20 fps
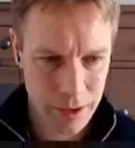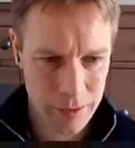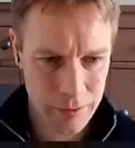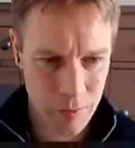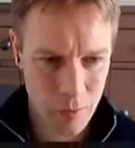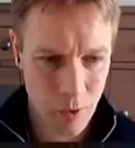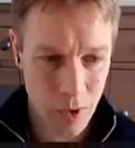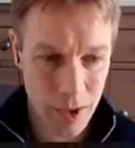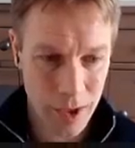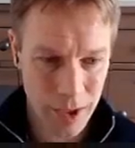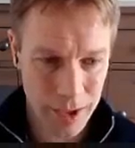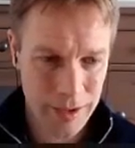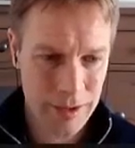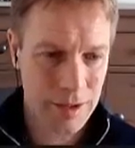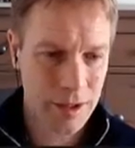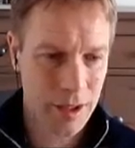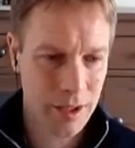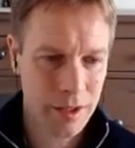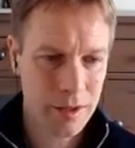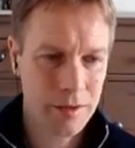It's one less
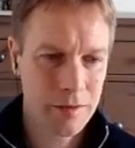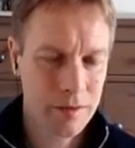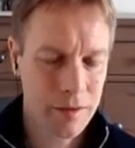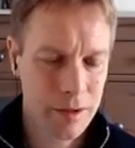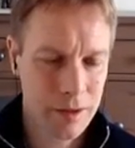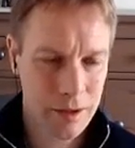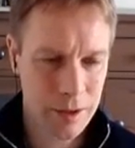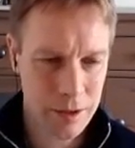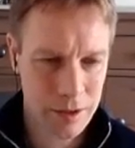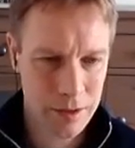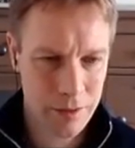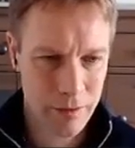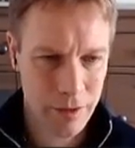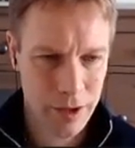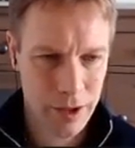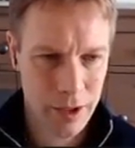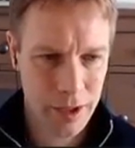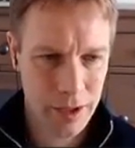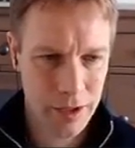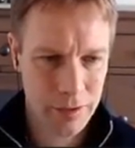than, because it's
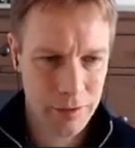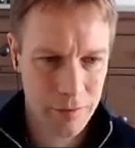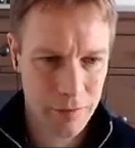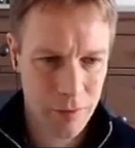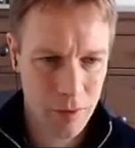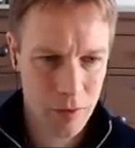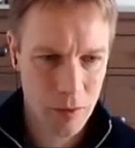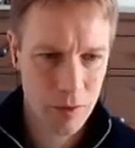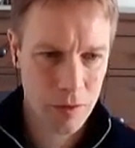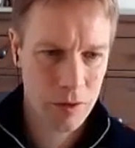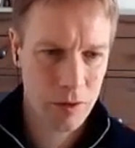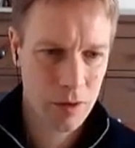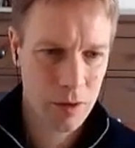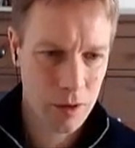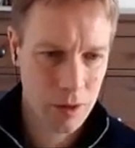3 and n is 4.